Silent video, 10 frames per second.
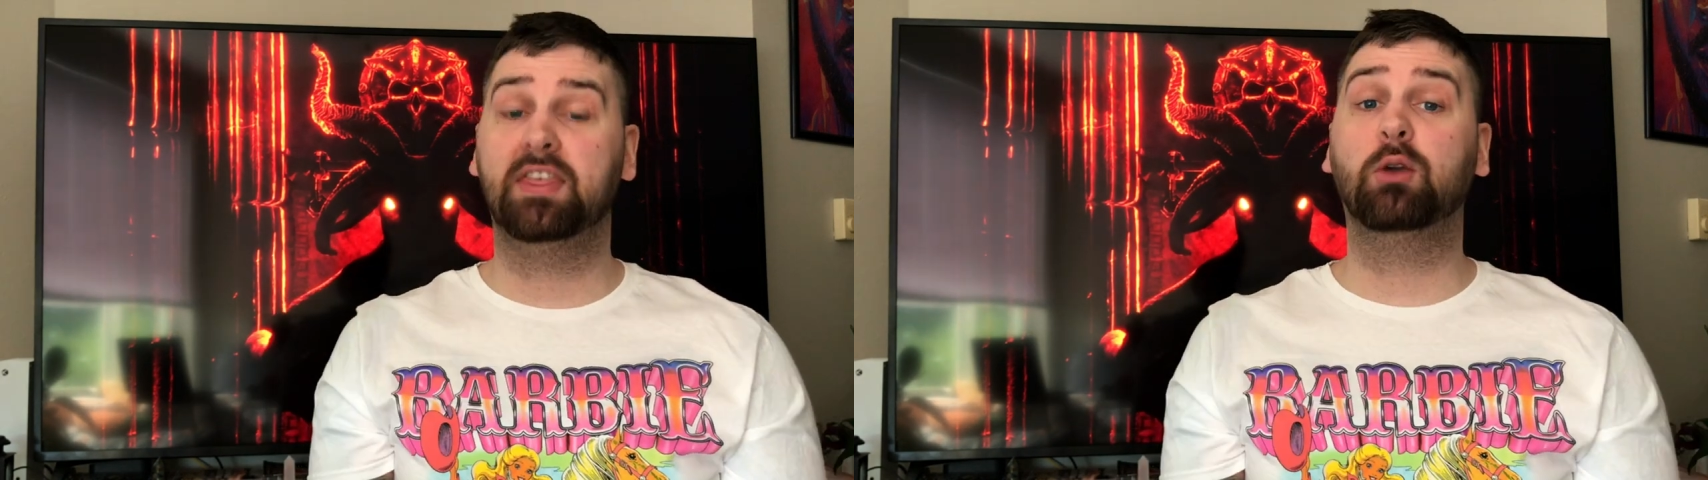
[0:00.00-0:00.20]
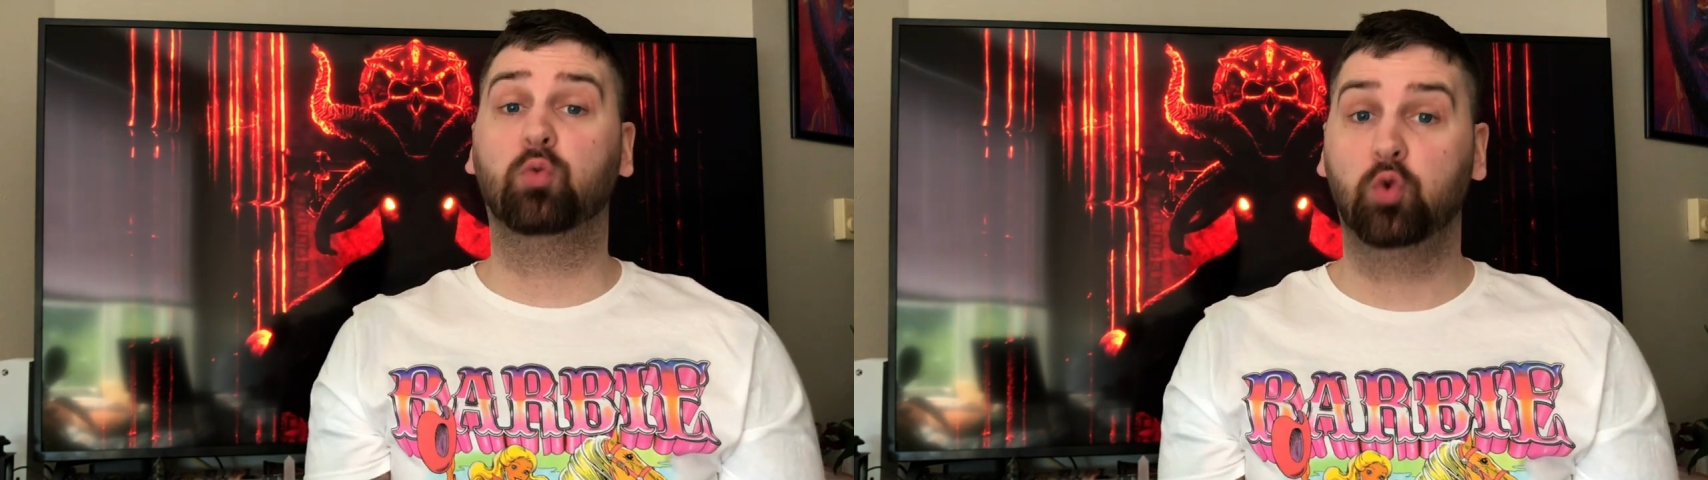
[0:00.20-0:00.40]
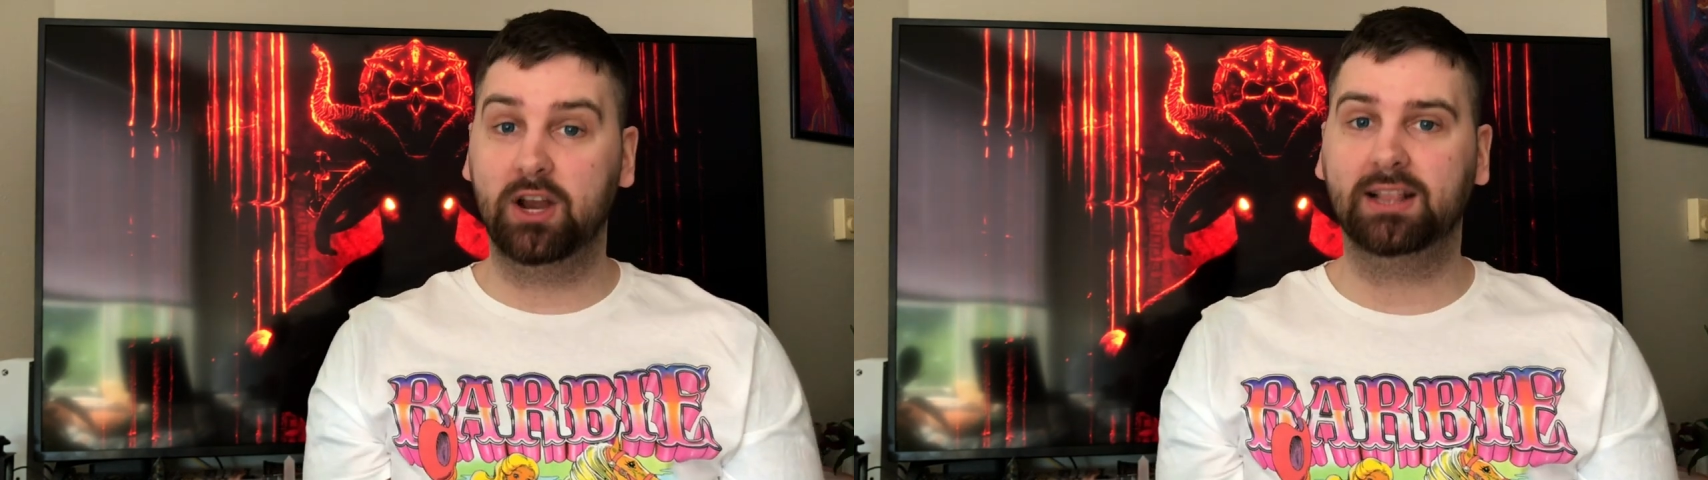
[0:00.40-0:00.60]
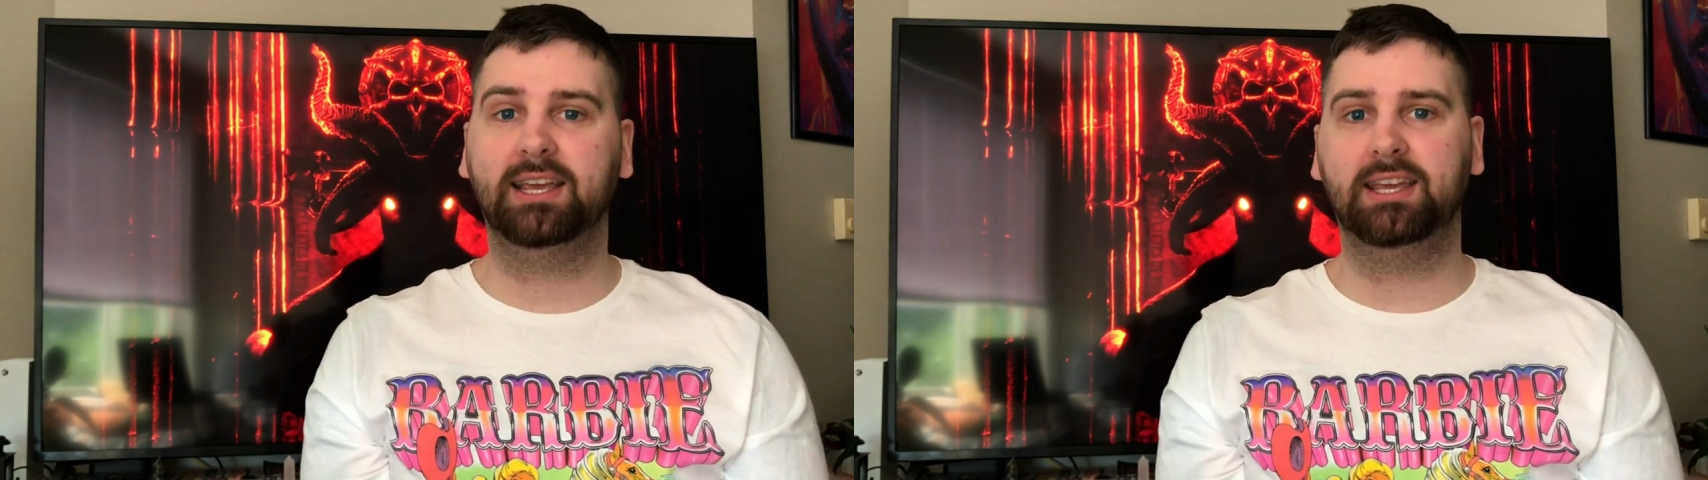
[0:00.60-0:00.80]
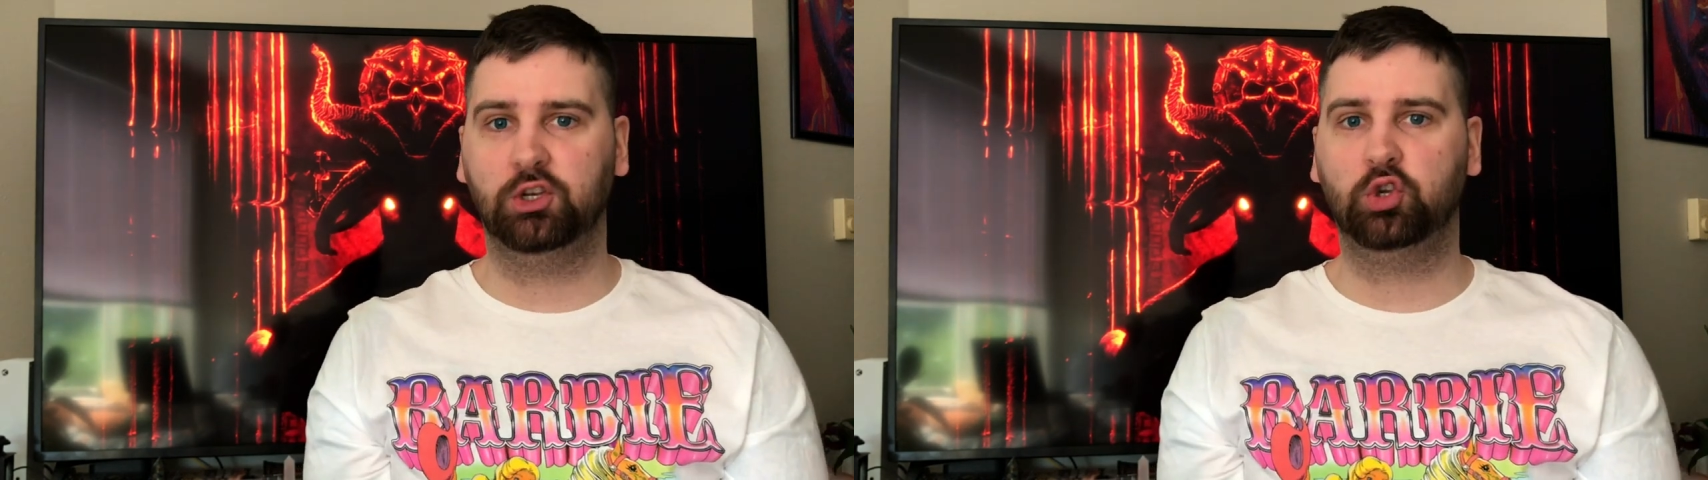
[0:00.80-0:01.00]
They
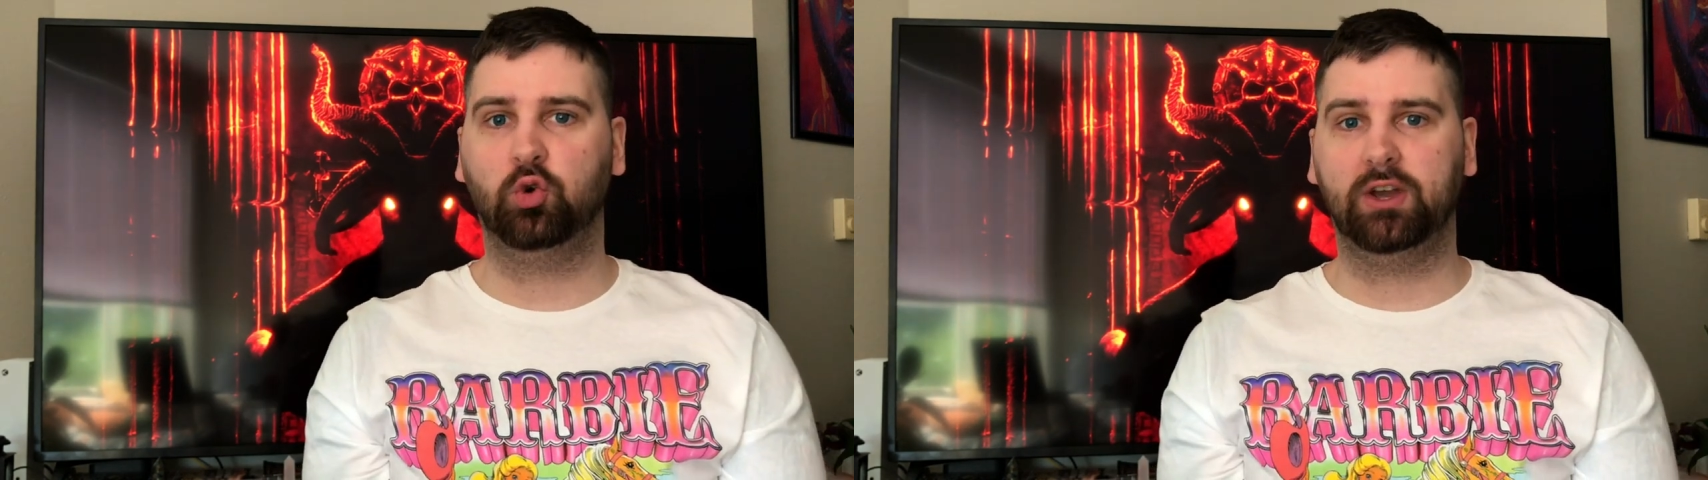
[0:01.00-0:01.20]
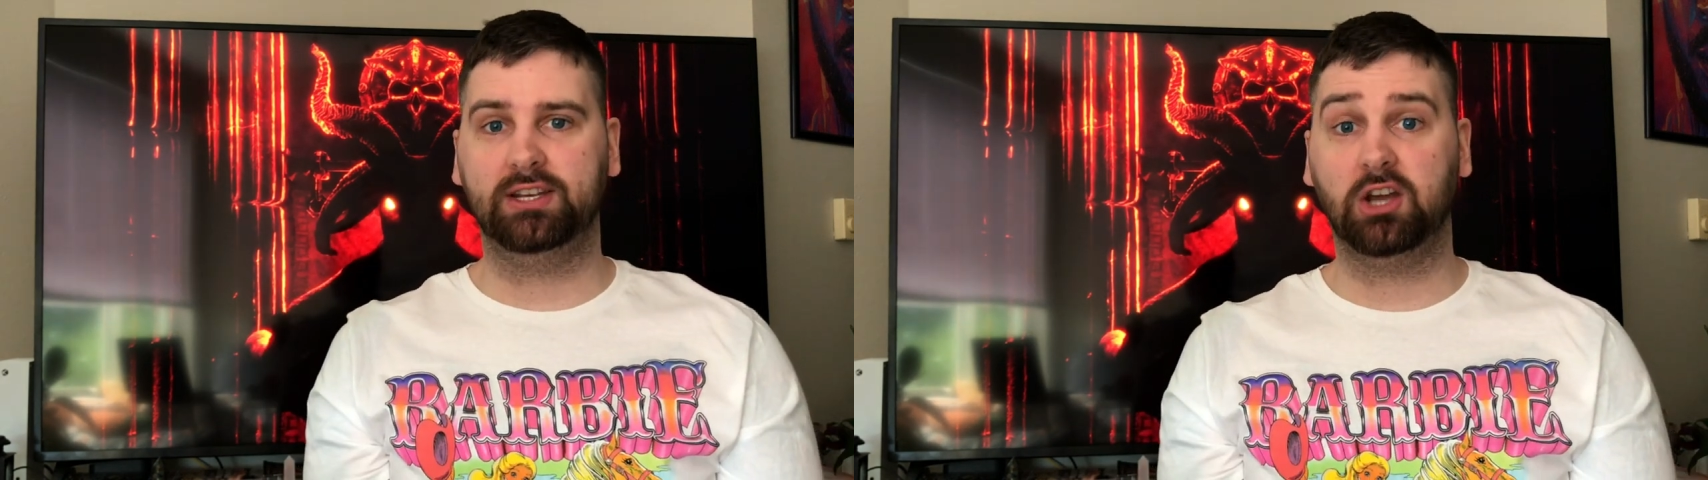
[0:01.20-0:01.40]
really enjoyed